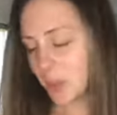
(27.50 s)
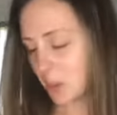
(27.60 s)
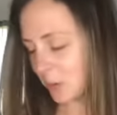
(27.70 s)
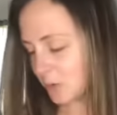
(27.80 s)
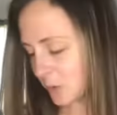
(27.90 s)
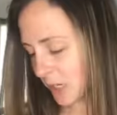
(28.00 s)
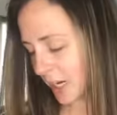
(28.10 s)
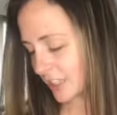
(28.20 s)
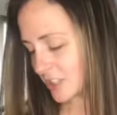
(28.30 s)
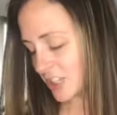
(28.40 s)
before I
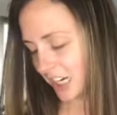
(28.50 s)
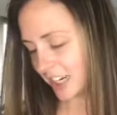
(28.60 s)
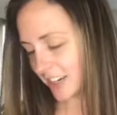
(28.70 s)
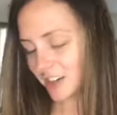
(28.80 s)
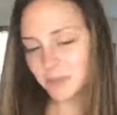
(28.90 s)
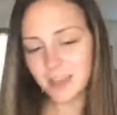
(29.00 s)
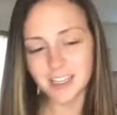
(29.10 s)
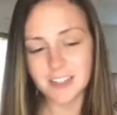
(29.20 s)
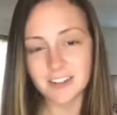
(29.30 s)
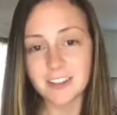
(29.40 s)
can share it all
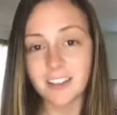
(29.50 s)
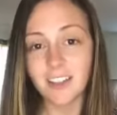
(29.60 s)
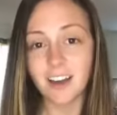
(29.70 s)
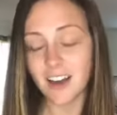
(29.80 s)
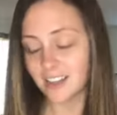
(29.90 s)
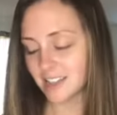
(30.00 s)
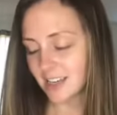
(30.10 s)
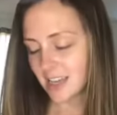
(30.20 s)
because there's a lot.